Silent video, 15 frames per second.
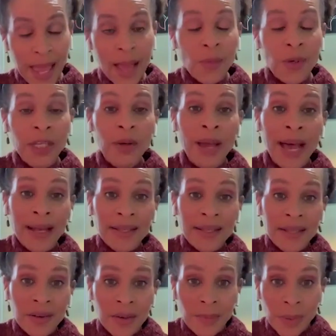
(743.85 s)
And when you
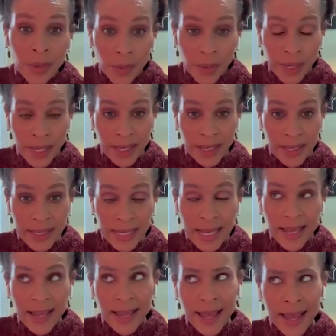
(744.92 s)
ask their employees,
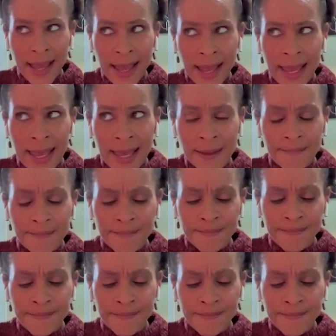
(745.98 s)
hey,